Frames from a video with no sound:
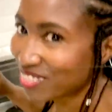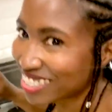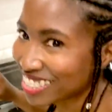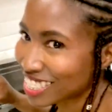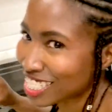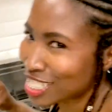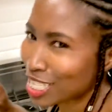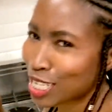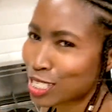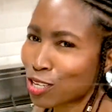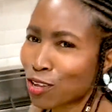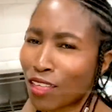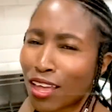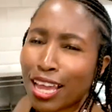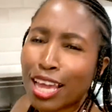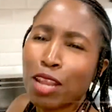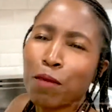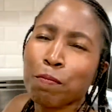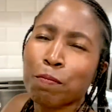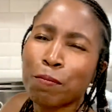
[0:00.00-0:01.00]
It's got that
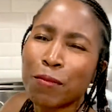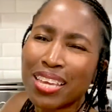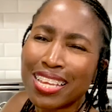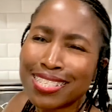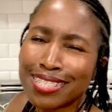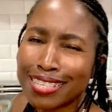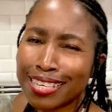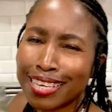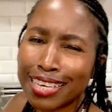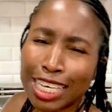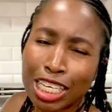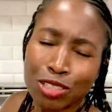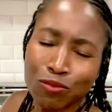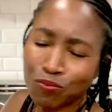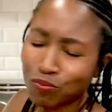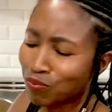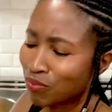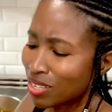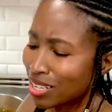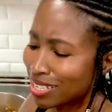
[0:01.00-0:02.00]
kind of meaty
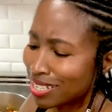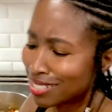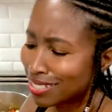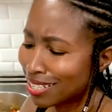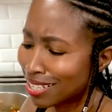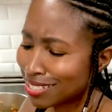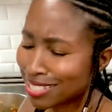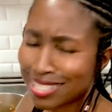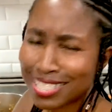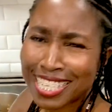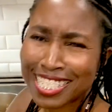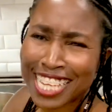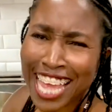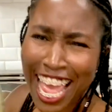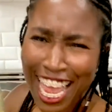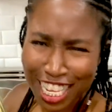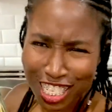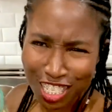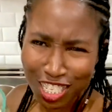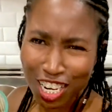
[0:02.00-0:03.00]
It's
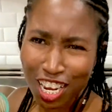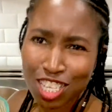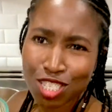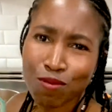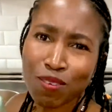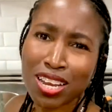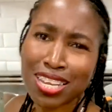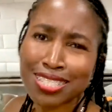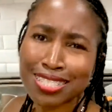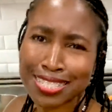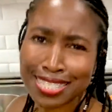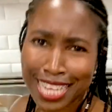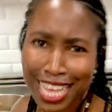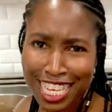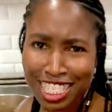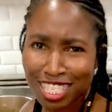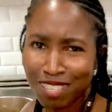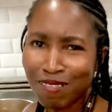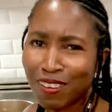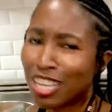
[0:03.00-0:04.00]
texture as well as the
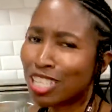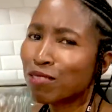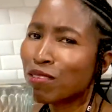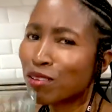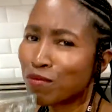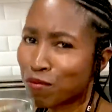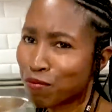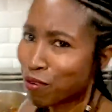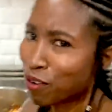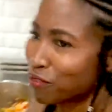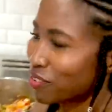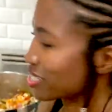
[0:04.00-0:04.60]
taste of it. It's gonna be perfect.